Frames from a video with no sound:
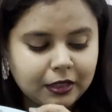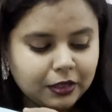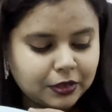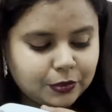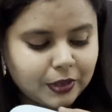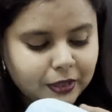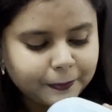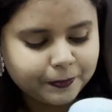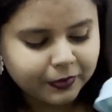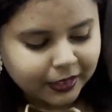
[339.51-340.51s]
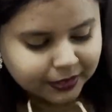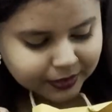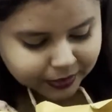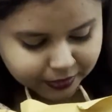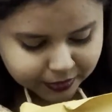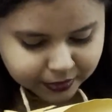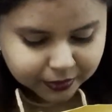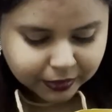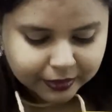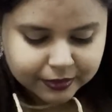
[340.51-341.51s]
So yeah, that's it.
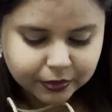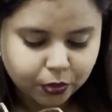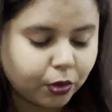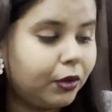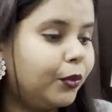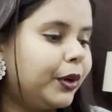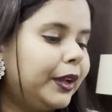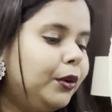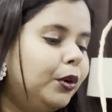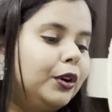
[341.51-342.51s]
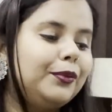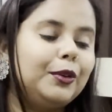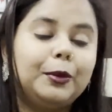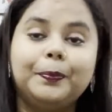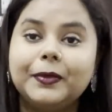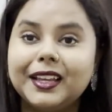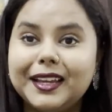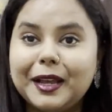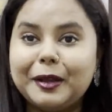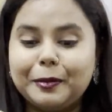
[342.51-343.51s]
That's all what I got from
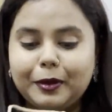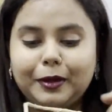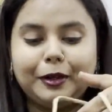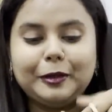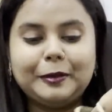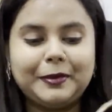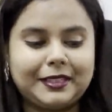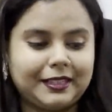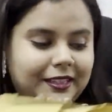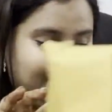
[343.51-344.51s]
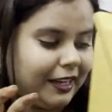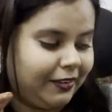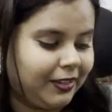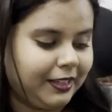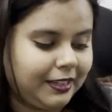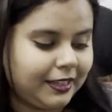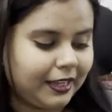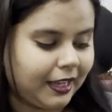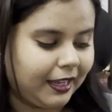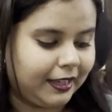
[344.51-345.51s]
Mr. DIY,
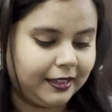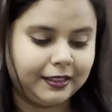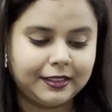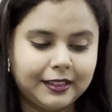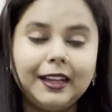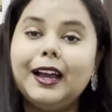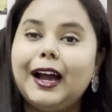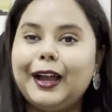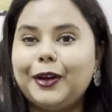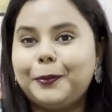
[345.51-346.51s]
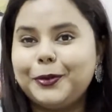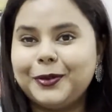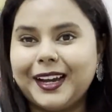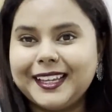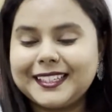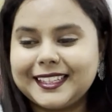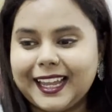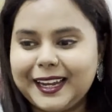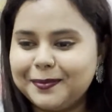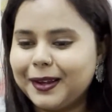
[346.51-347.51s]
and I hope you guys
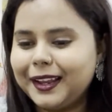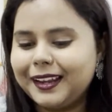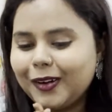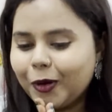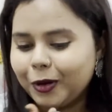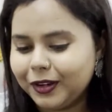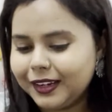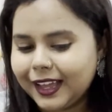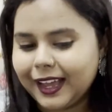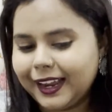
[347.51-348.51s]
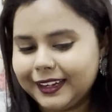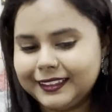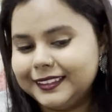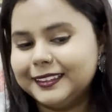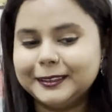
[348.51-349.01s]
liked my haul, and